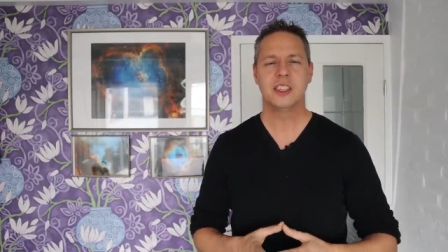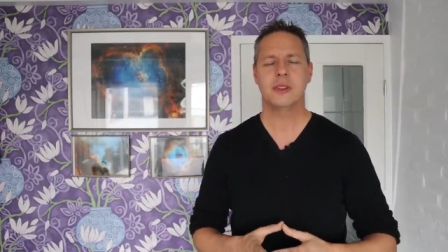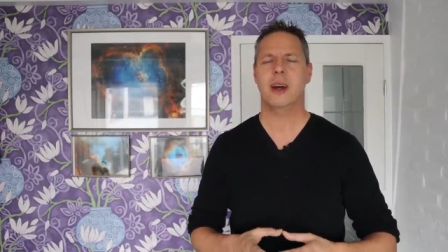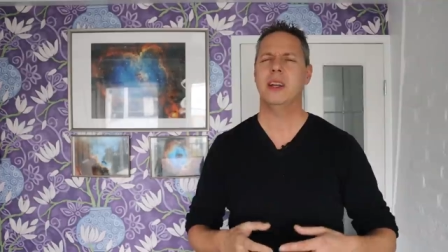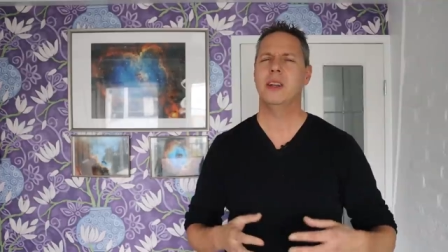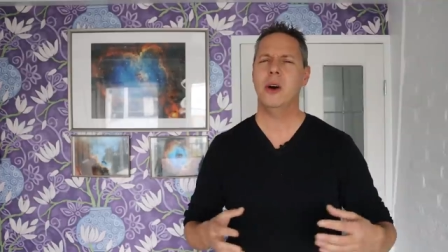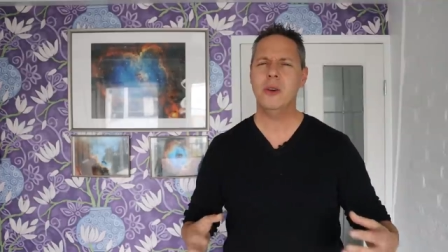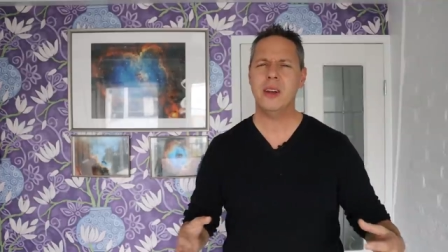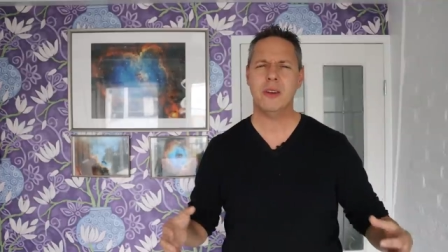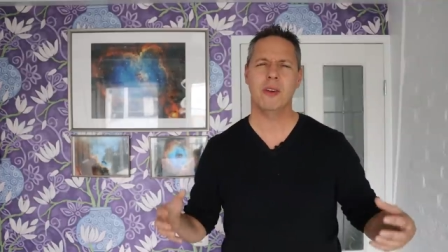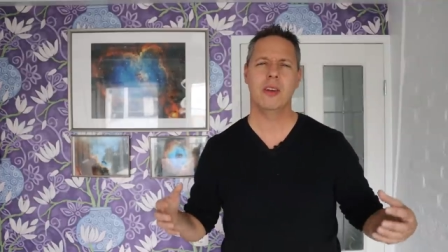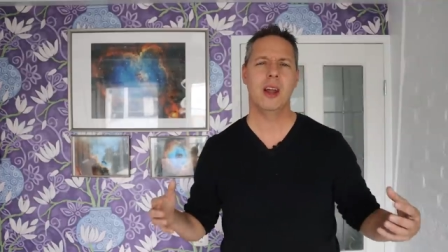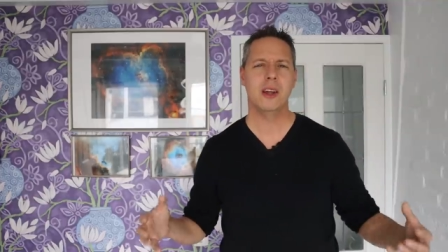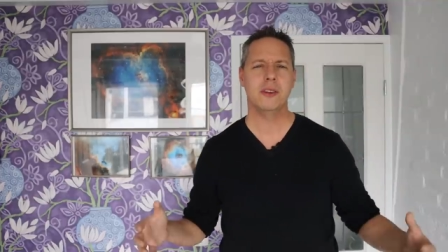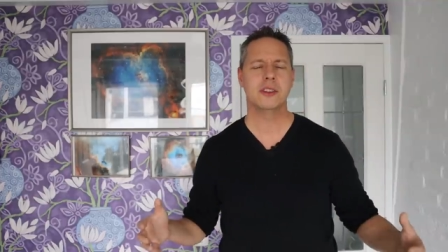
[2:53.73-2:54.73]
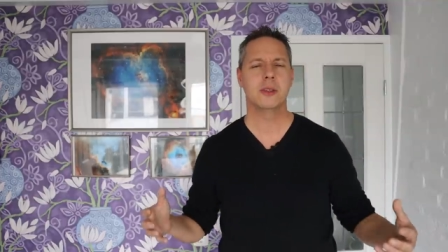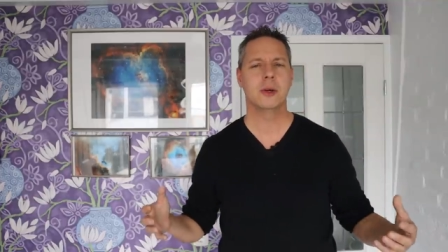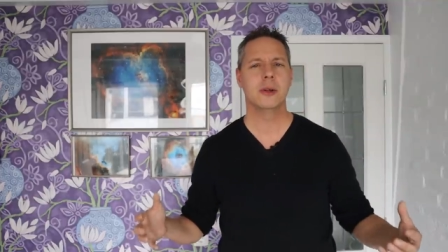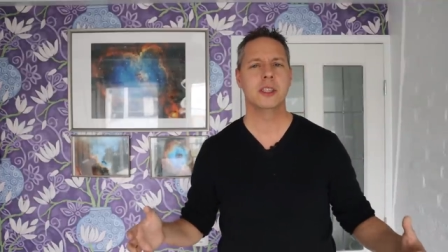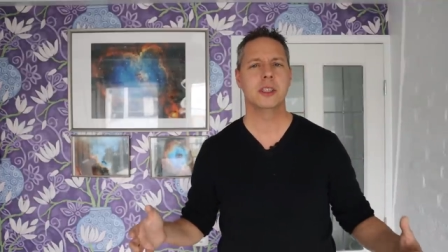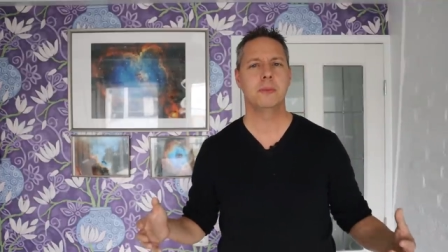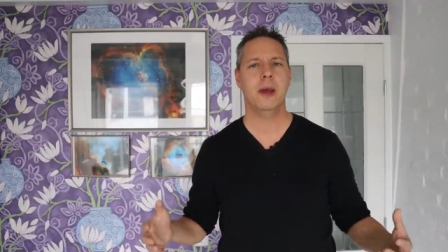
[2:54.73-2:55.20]
so I don't have a lot of
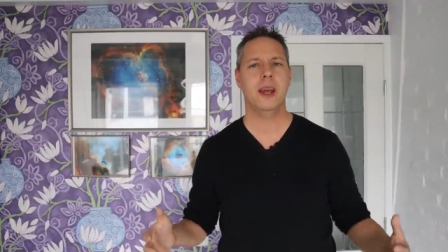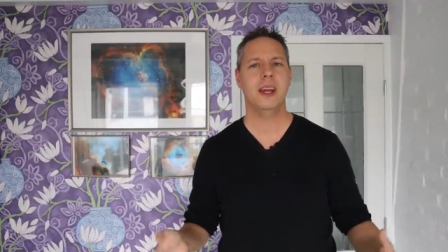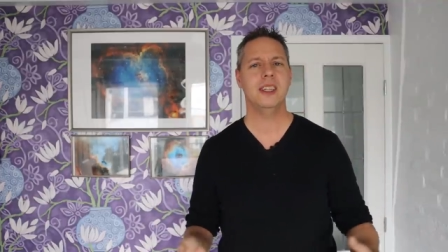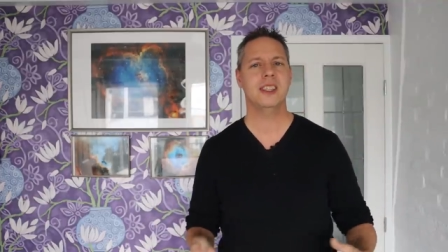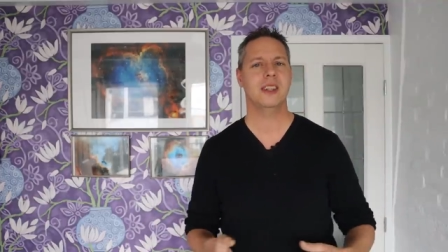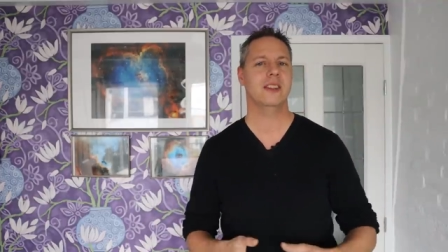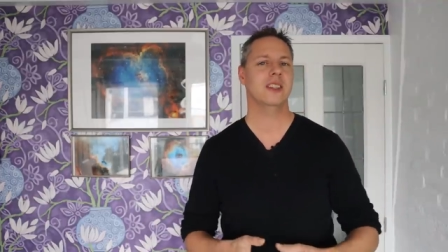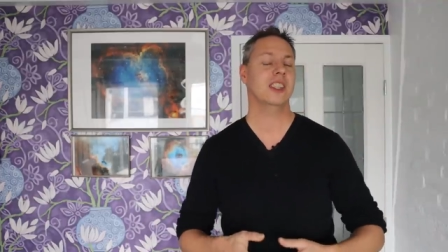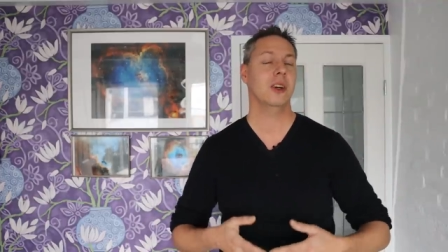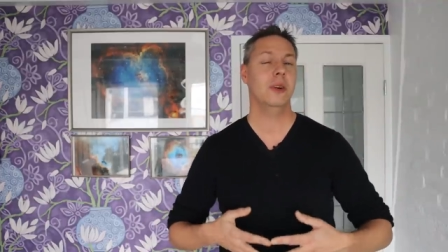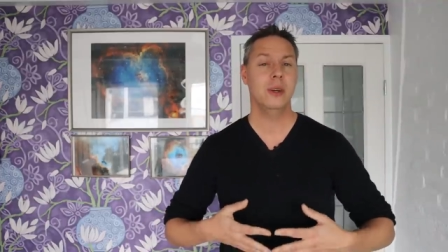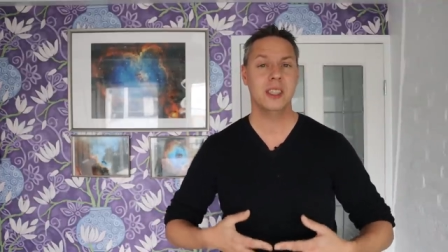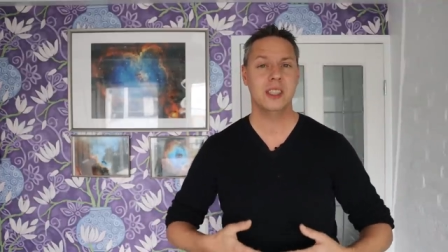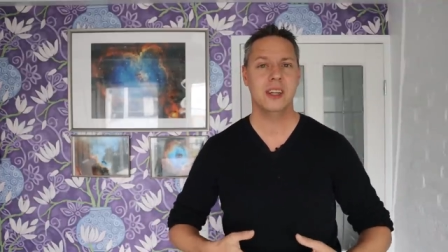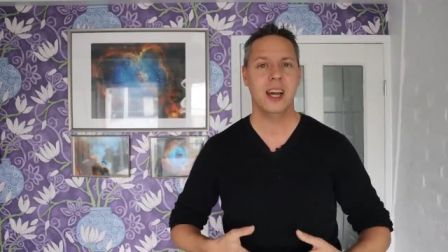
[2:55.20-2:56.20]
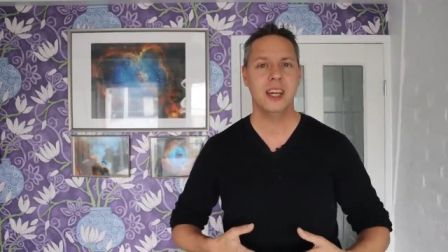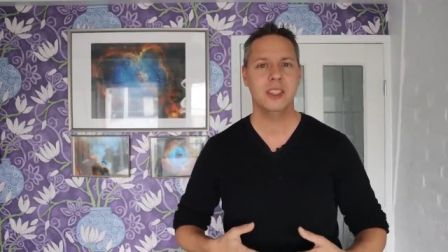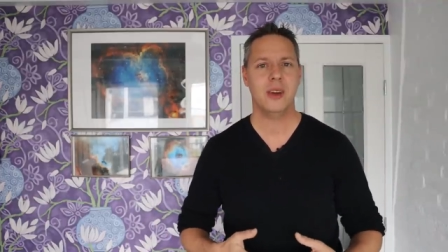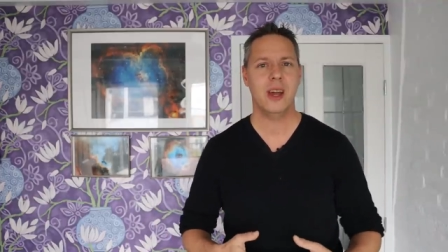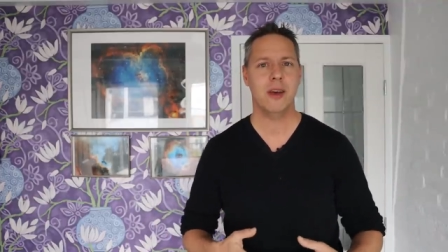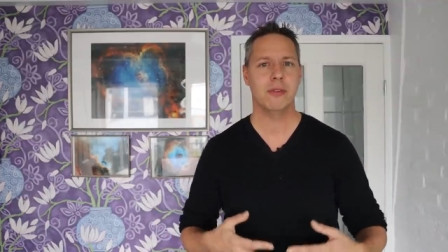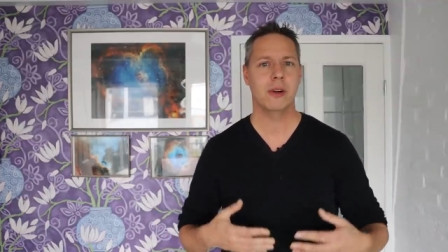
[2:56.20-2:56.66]
storage space, so it's always
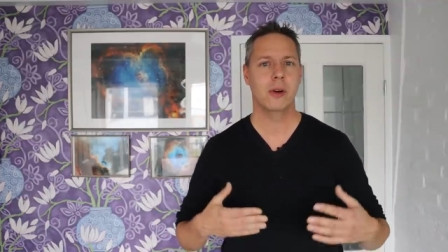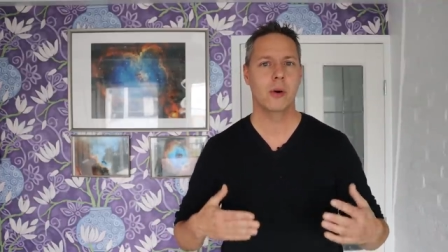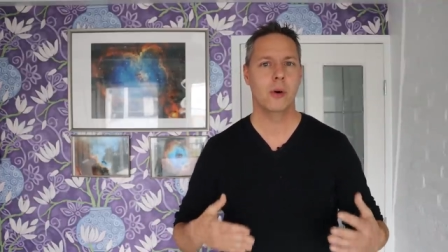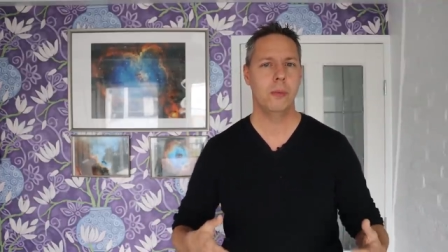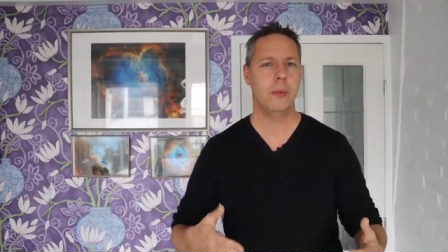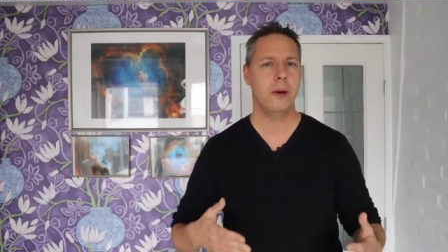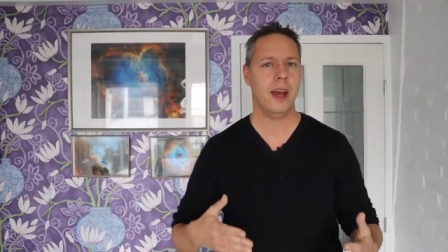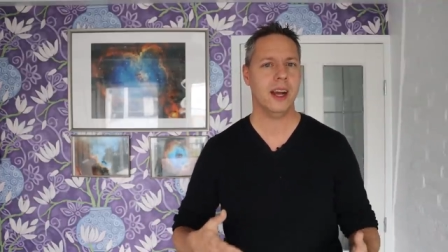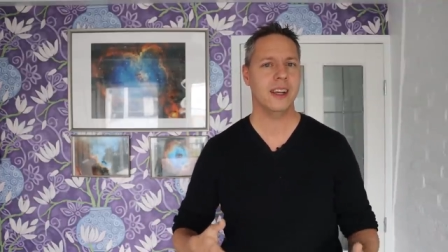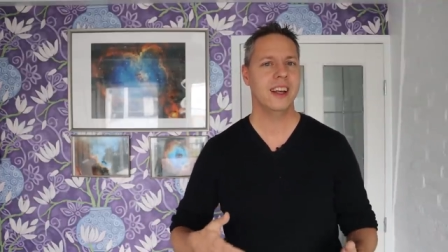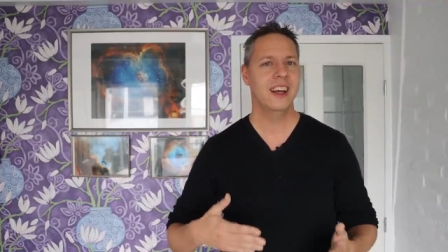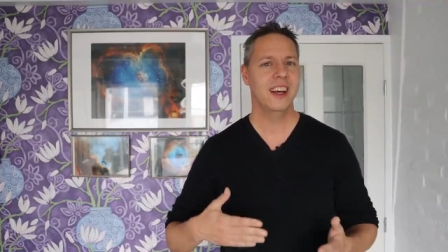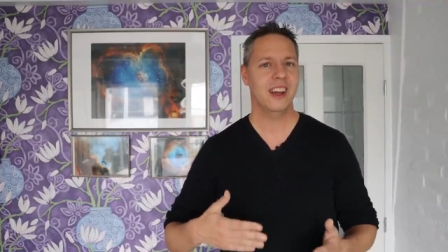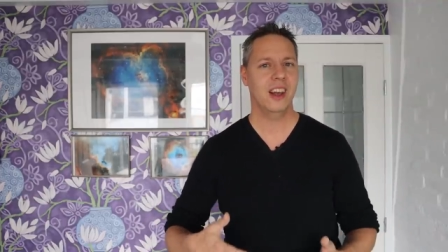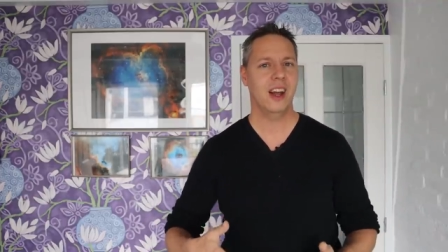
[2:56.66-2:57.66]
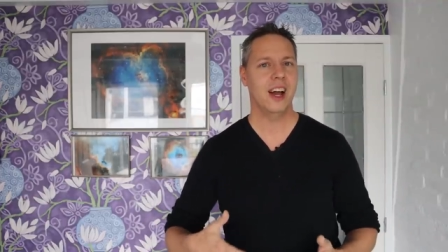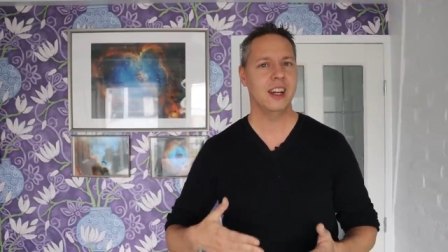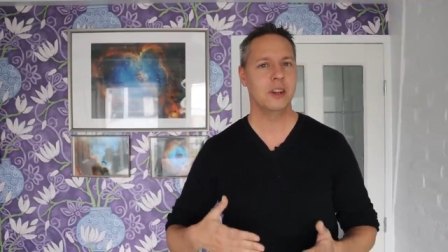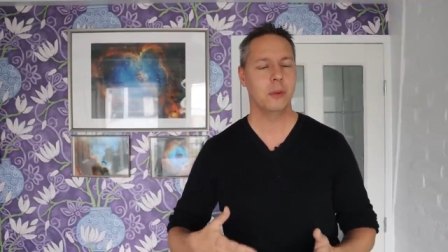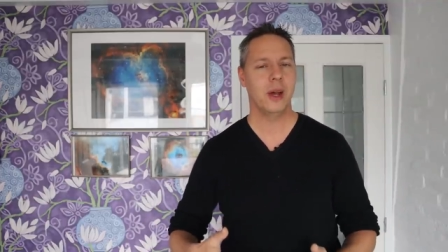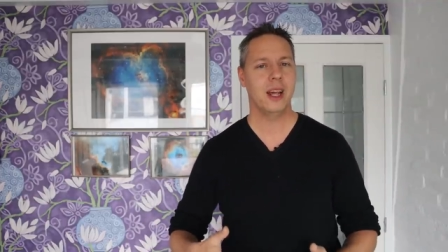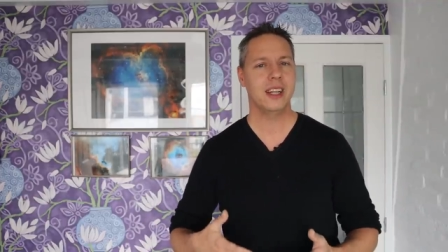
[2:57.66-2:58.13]
nice to have a compact,
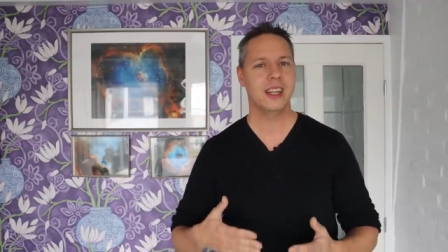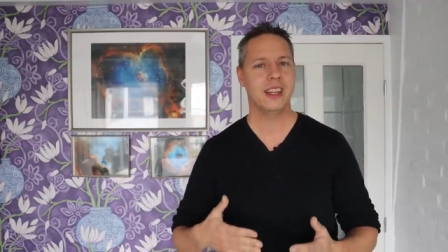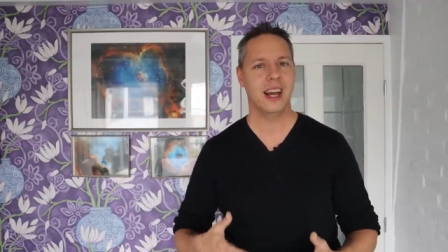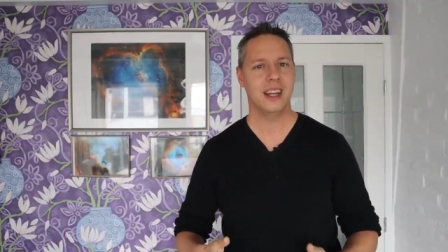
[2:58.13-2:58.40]
lightweight